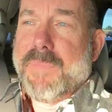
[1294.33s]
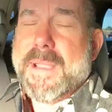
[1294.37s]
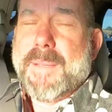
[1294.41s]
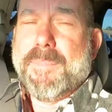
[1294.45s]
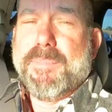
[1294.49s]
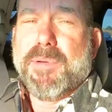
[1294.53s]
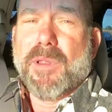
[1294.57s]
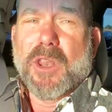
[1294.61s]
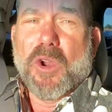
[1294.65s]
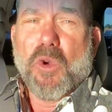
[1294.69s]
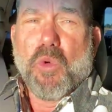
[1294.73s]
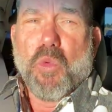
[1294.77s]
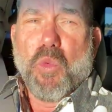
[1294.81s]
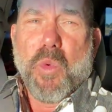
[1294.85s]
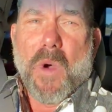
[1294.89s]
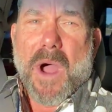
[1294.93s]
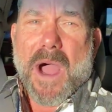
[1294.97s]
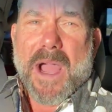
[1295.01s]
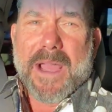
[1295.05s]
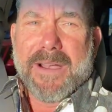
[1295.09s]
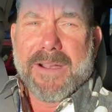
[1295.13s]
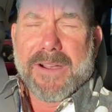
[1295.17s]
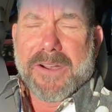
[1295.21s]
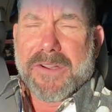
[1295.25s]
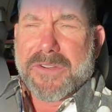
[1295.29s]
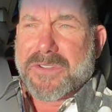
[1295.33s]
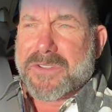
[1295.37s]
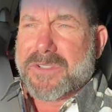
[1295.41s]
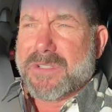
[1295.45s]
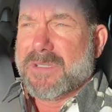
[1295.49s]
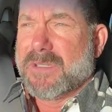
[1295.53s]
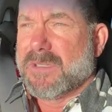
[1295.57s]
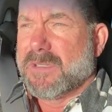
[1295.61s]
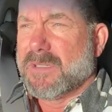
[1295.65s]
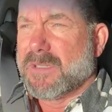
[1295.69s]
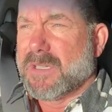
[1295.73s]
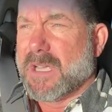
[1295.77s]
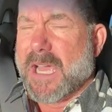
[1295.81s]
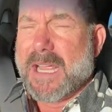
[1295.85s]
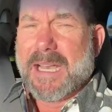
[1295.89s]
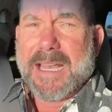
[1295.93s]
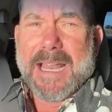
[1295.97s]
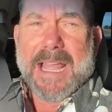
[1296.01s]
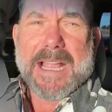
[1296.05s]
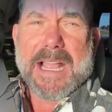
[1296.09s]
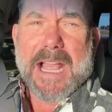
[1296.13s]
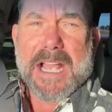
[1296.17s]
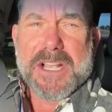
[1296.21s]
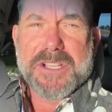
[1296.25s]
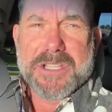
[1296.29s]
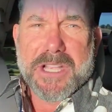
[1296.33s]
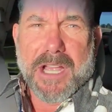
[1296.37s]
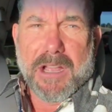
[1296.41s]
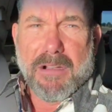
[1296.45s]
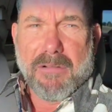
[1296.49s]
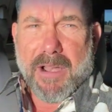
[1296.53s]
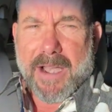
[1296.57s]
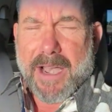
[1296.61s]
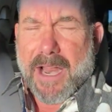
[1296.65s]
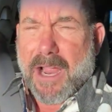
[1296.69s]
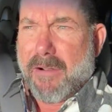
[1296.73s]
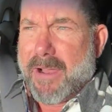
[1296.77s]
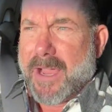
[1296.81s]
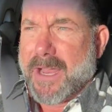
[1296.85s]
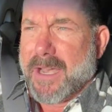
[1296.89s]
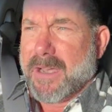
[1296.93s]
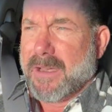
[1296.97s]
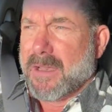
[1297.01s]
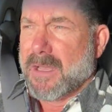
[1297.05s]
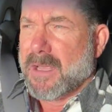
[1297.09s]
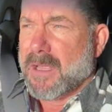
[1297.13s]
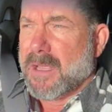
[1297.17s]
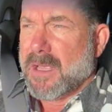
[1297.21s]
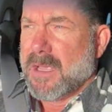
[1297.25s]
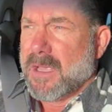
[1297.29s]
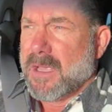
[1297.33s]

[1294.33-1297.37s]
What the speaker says: People are whiners, kind of like I sound right now, right?